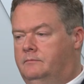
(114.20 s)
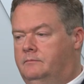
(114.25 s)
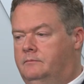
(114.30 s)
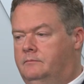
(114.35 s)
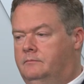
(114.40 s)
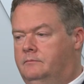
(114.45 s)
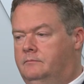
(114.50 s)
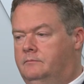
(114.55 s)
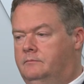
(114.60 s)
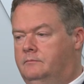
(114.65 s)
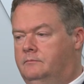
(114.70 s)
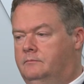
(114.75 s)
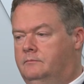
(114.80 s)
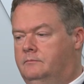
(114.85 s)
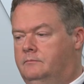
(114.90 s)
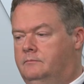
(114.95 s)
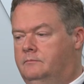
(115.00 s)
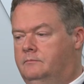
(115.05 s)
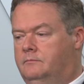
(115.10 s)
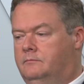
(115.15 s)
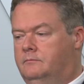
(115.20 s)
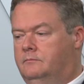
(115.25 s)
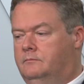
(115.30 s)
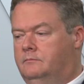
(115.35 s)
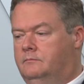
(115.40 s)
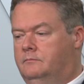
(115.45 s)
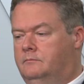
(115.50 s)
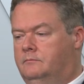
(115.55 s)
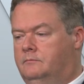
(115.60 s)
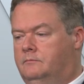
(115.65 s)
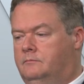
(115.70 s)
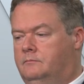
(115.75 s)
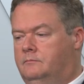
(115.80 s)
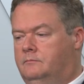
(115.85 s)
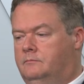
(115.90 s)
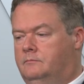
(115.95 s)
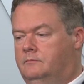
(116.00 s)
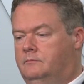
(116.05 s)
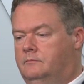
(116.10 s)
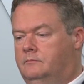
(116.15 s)

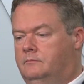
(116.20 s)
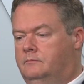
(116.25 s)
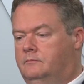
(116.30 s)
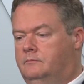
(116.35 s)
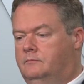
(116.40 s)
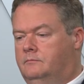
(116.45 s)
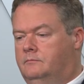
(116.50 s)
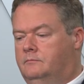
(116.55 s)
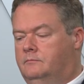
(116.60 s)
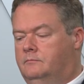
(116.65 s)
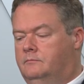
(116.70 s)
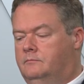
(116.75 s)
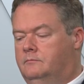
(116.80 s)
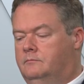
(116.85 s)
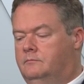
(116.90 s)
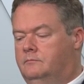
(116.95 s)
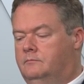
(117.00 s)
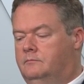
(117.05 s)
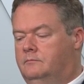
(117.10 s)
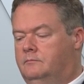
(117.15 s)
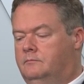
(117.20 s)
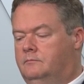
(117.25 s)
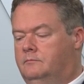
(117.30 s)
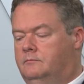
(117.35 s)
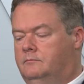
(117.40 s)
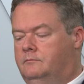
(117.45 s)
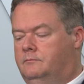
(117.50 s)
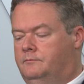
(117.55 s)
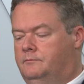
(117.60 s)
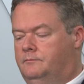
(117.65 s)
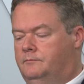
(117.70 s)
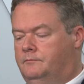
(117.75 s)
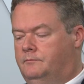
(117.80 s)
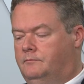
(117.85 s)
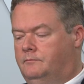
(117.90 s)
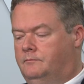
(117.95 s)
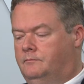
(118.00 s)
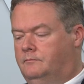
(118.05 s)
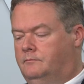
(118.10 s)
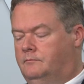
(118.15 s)

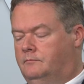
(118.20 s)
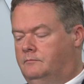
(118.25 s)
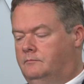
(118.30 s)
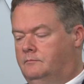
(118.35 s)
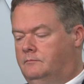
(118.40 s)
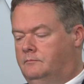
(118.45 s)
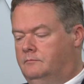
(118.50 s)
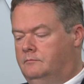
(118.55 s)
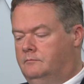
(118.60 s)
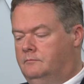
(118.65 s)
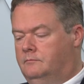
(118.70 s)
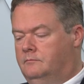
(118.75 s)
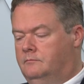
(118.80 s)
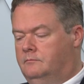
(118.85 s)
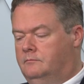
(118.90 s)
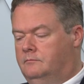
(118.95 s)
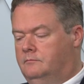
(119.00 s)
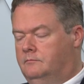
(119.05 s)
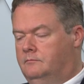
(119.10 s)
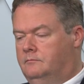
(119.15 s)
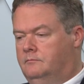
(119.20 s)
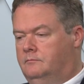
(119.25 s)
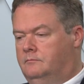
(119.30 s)
[no speech]